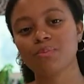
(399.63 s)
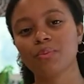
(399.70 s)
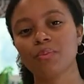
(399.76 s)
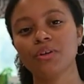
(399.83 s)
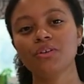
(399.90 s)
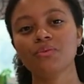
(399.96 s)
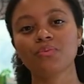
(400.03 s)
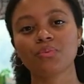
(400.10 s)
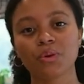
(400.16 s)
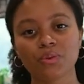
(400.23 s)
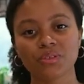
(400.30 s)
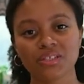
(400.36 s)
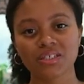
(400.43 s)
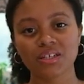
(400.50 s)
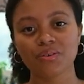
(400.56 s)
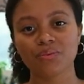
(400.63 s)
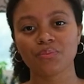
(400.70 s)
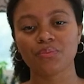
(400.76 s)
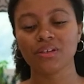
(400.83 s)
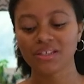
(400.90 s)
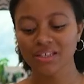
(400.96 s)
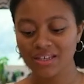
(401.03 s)
When you roast it, it
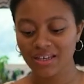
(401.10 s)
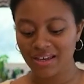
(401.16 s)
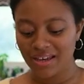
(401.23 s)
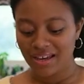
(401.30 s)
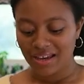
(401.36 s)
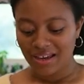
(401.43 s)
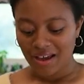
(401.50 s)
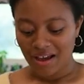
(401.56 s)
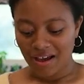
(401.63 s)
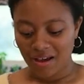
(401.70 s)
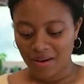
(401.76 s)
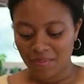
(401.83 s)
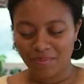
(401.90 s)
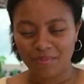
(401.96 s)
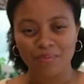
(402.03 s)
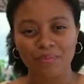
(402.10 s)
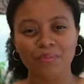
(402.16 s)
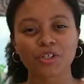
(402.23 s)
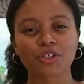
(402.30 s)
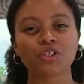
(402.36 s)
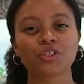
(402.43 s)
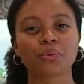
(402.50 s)
really
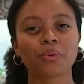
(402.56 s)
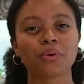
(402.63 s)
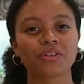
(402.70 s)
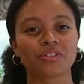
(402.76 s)
matures